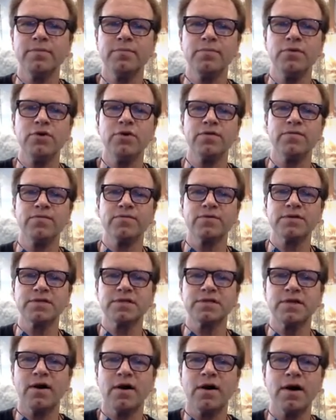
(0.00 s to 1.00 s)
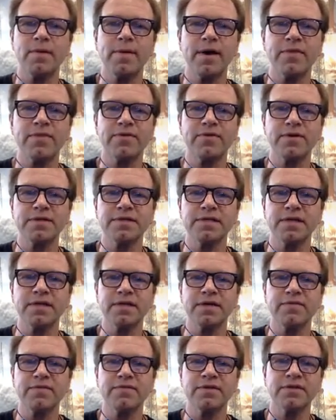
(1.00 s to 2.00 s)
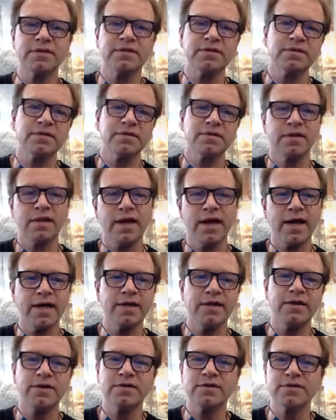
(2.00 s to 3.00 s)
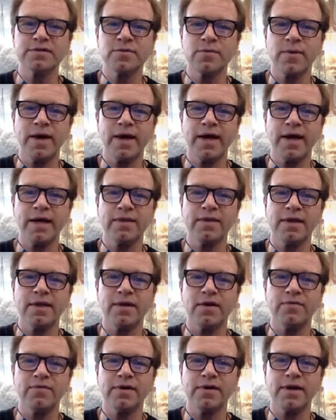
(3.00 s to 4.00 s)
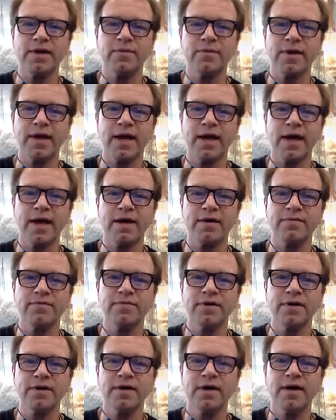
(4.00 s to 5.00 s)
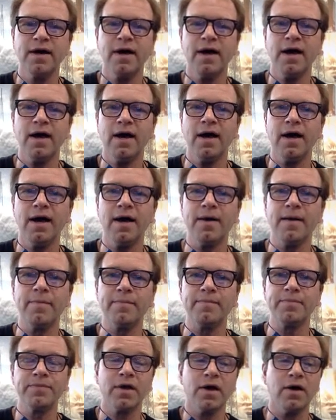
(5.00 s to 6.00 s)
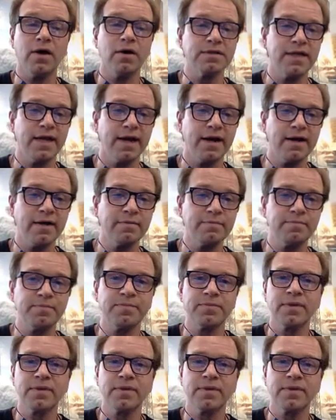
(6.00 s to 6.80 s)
Beautiful star, about 37 light years away. Then over here we have Altair.